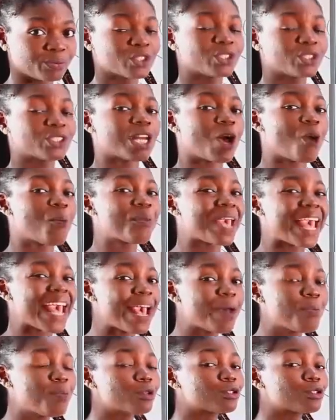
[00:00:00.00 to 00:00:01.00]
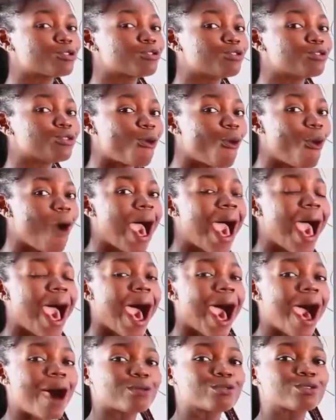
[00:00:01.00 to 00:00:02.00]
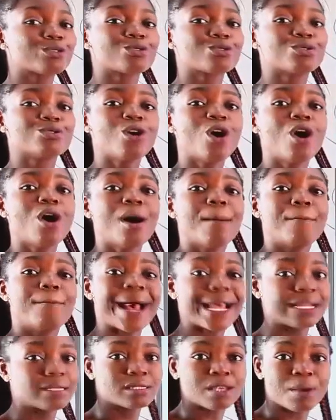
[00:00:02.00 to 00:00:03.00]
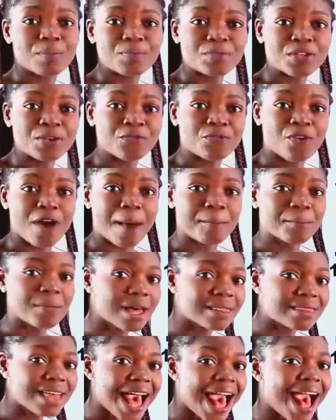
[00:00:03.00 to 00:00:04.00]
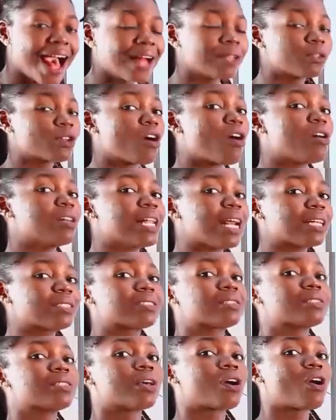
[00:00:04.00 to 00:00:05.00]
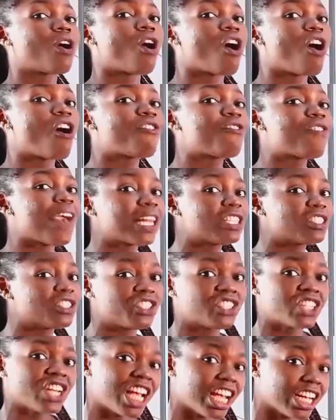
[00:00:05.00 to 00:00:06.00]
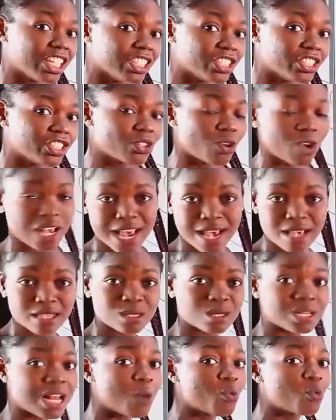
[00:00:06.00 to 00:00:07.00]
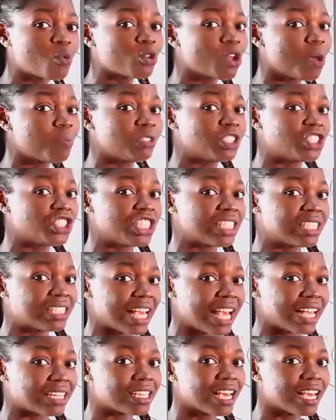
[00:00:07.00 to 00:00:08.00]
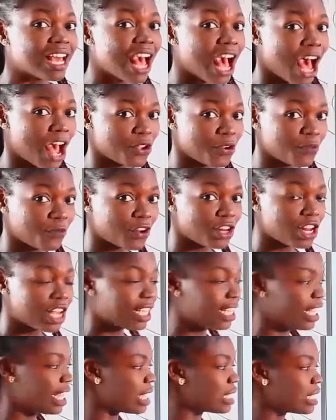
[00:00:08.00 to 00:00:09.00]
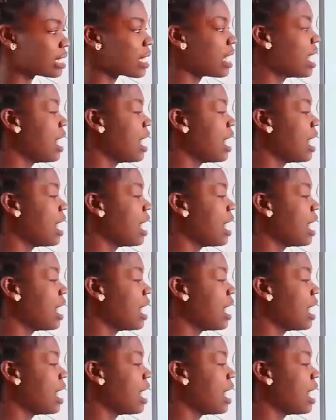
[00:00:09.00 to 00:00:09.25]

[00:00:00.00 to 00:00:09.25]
so that we'll be able know how to buy something for our mother and collect the correct change, okay, so that we'll not be cheated. Are you following, kids?